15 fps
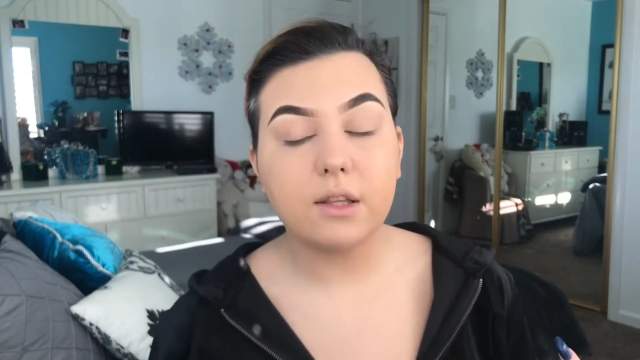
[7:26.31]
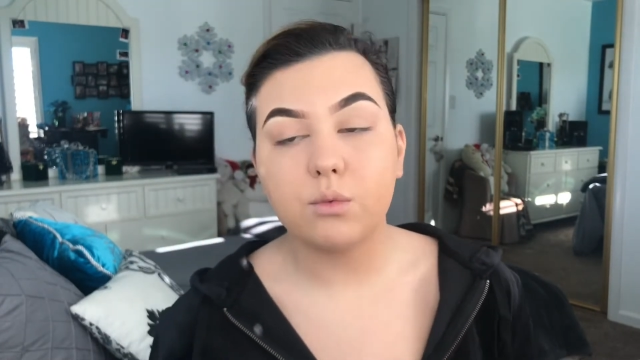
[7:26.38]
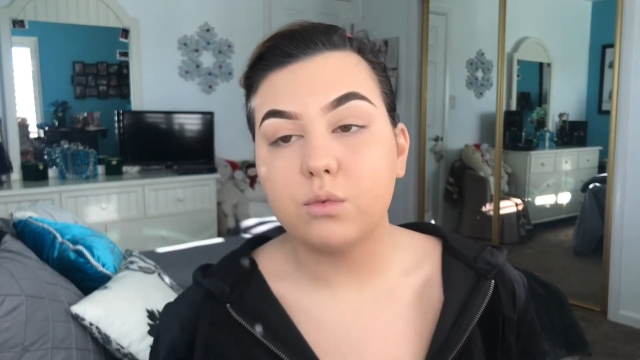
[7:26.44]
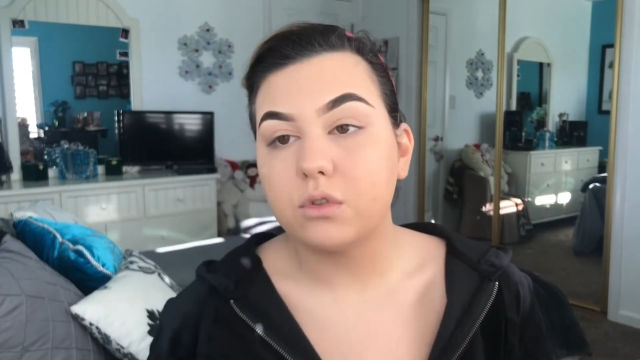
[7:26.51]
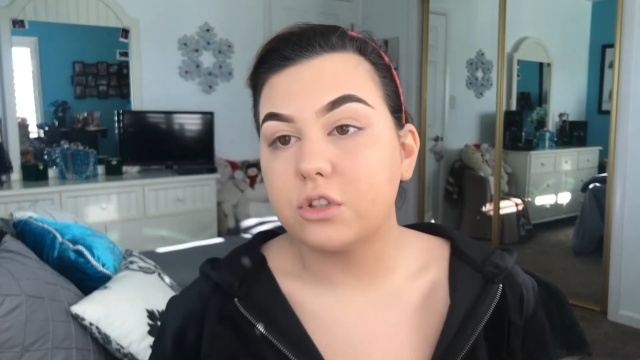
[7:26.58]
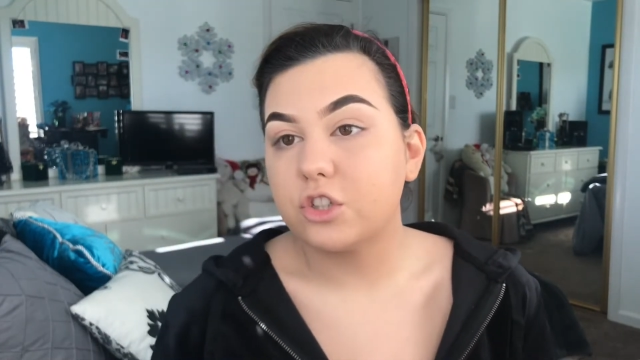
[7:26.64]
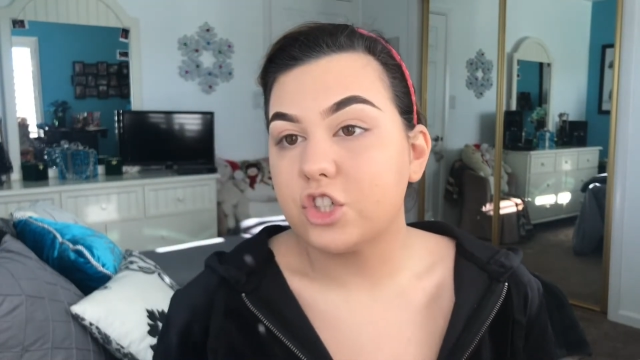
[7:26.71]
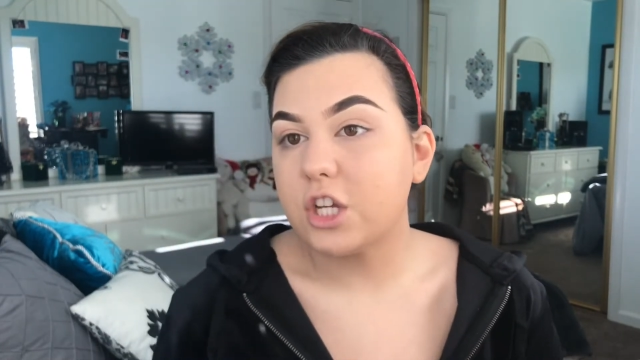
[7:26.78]
then
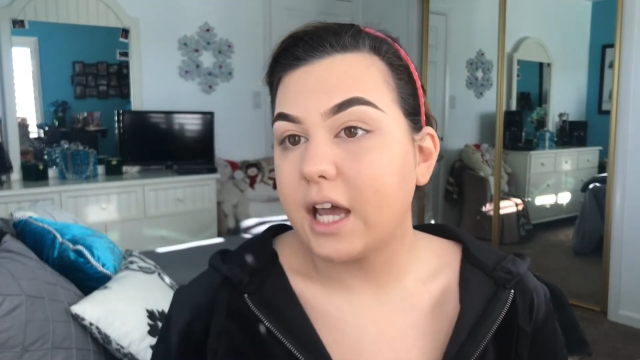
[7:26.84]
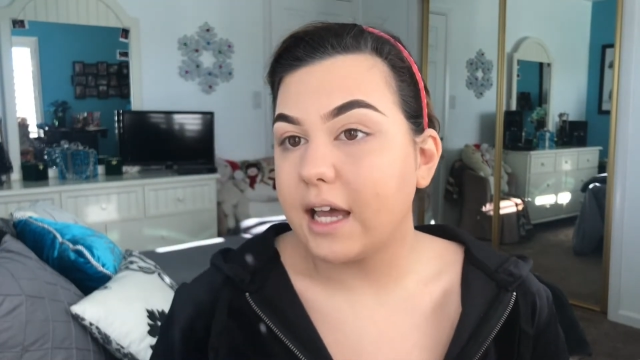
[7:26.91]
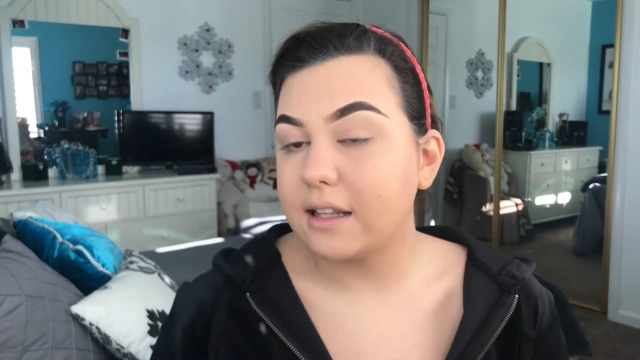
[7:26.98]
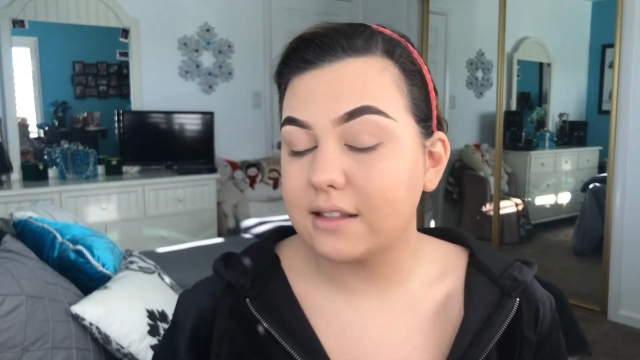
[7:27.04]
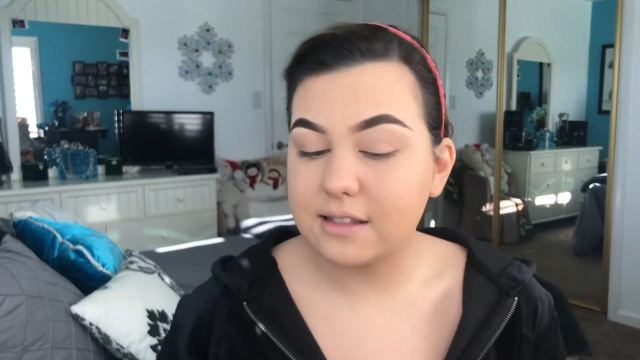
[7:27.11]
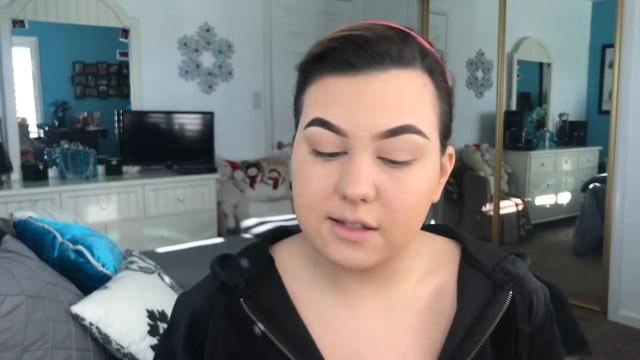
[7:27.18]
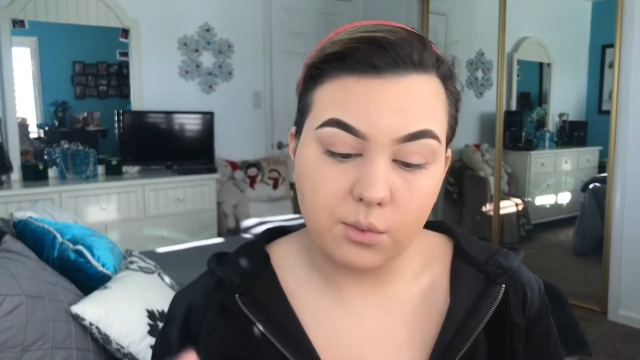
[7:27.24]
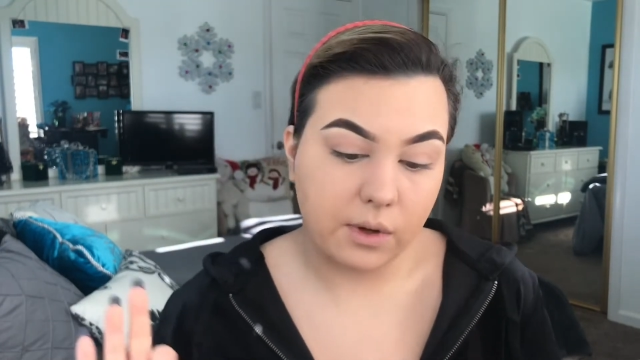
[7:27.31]
we'll
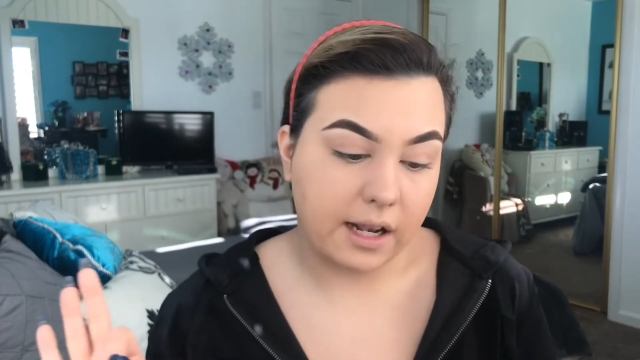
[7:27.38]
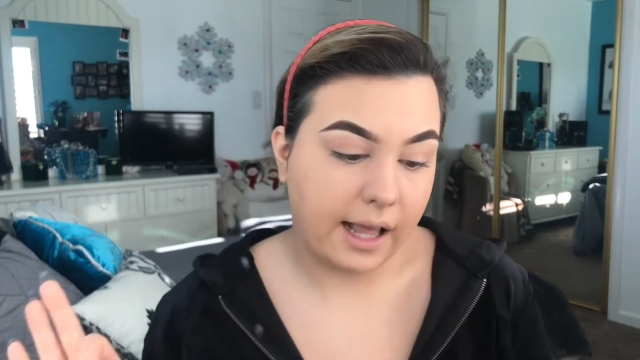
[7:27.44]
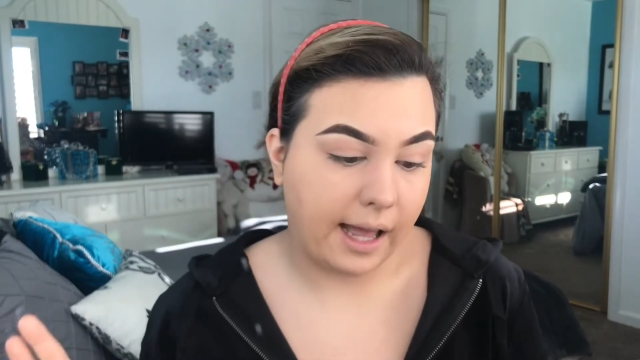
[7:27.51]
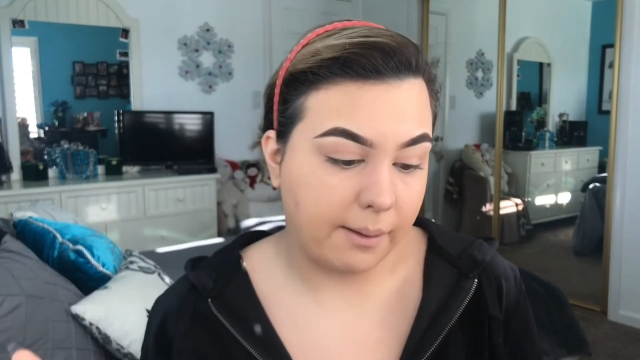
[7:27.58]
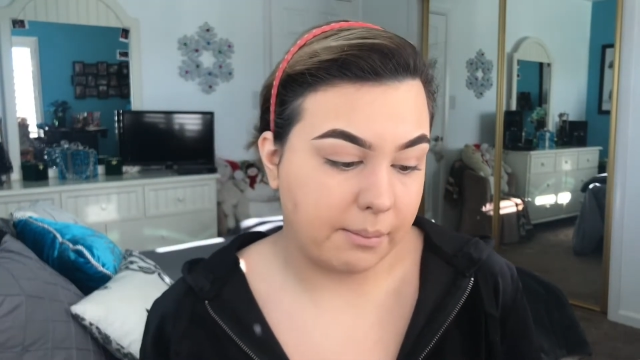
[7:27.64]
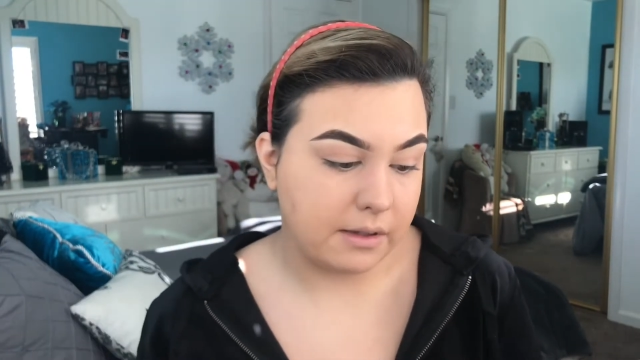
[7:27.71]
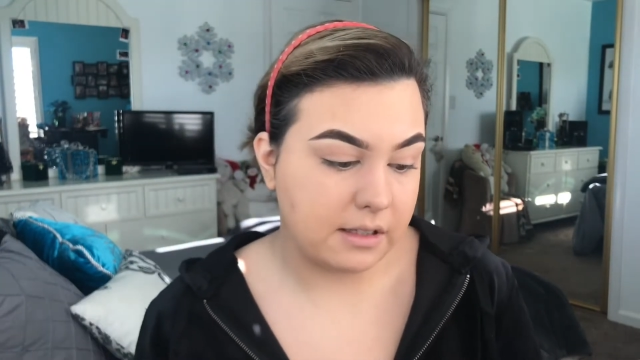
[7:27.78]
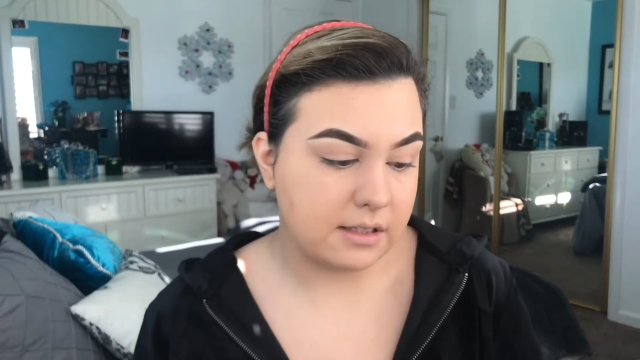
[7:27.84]
chat, see what
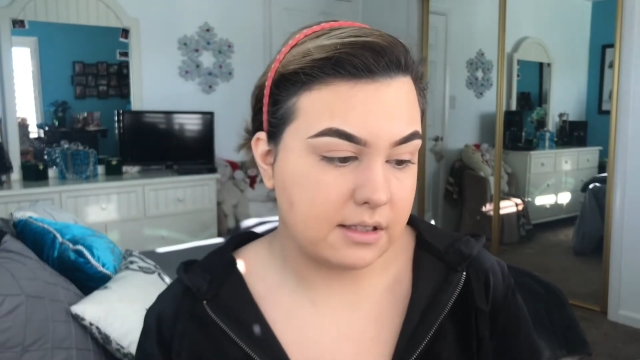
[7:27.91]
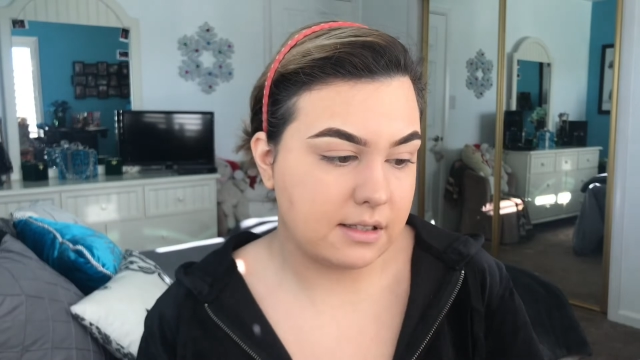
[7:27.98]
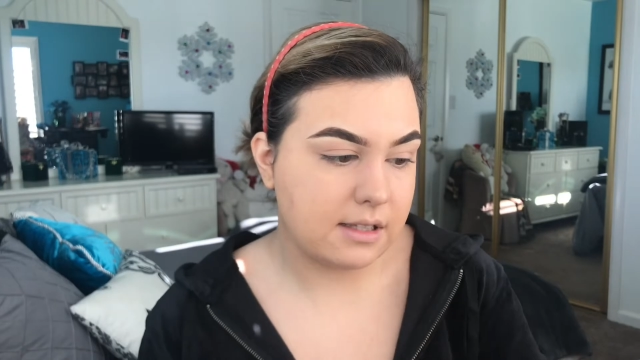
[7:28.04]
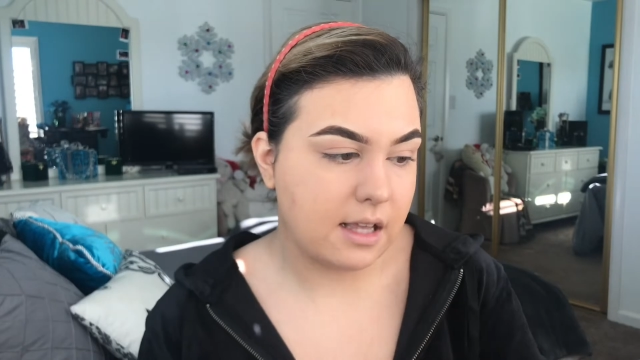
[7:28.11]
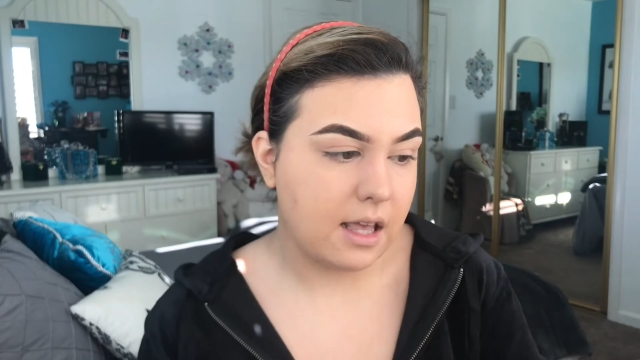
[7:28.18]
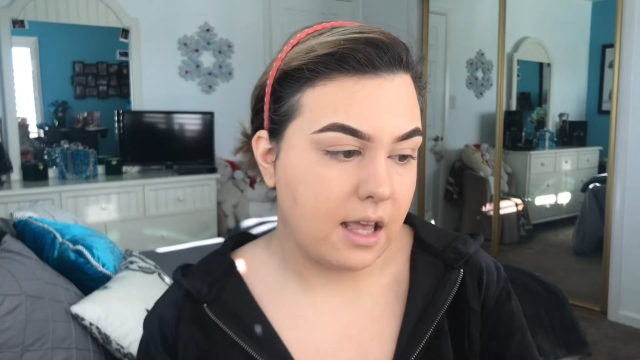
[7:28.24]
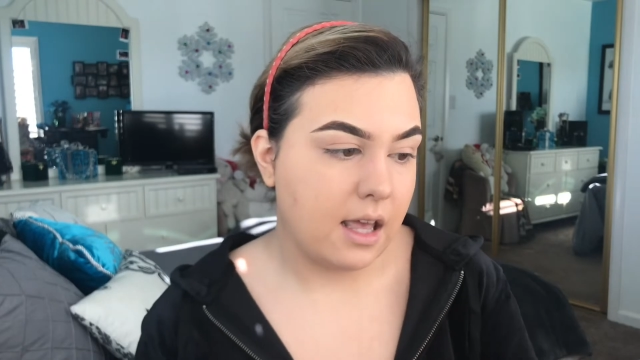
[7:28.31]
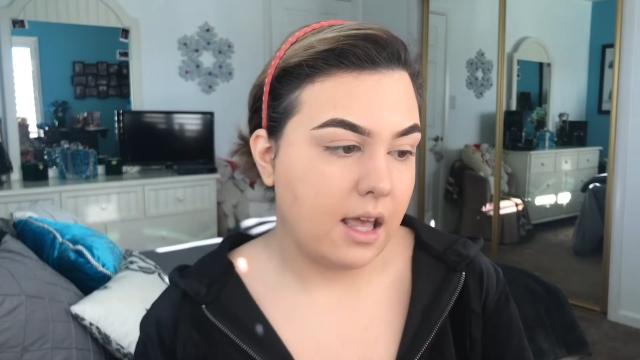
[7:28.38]
happens,